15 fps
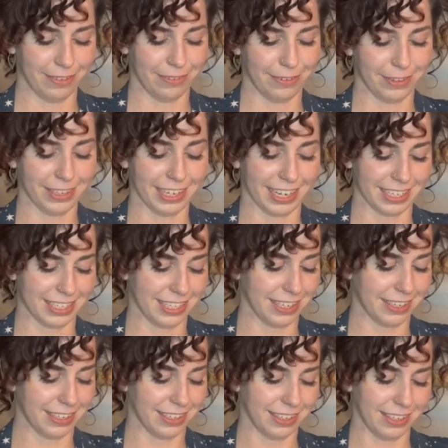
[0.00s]
for the next
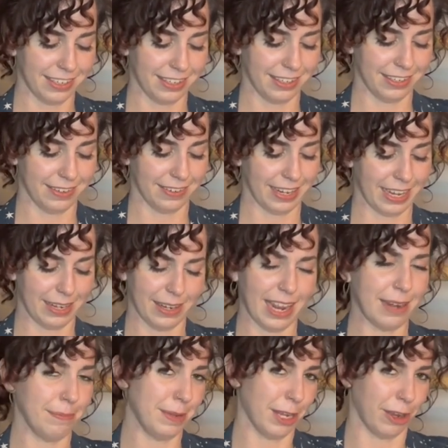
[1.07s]
year
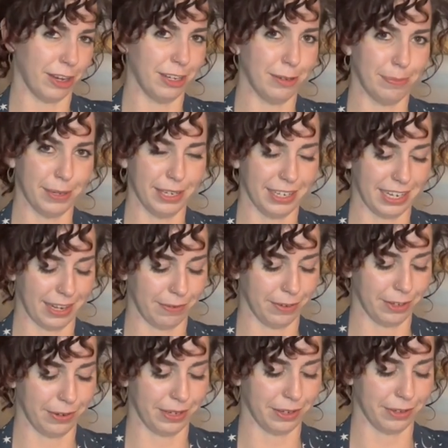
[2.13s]
and beyond. But again, we're
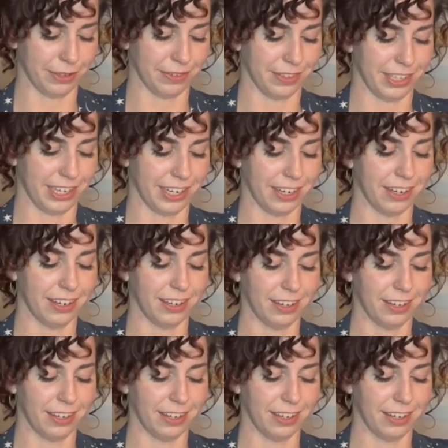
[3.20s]
doing goals for the year.